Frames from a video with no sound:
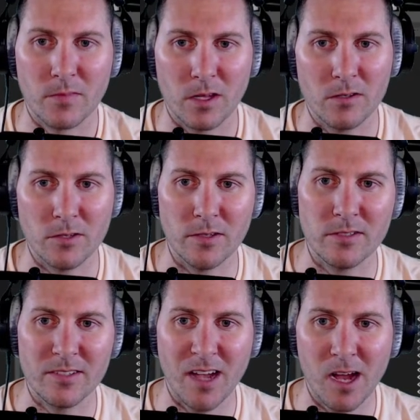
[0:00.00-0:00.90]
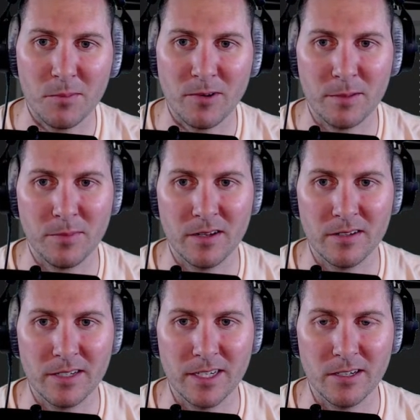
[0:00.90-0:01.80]
So this top right button
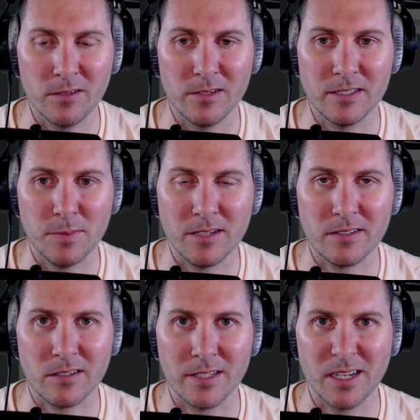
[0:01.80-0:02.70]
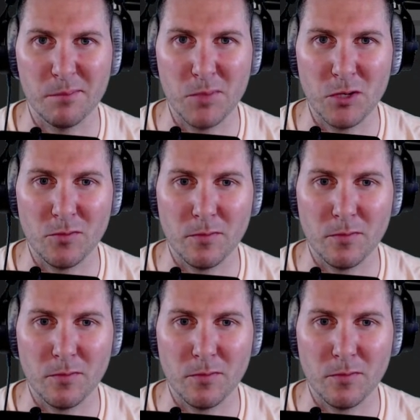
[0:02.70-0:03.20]
here is basically a mute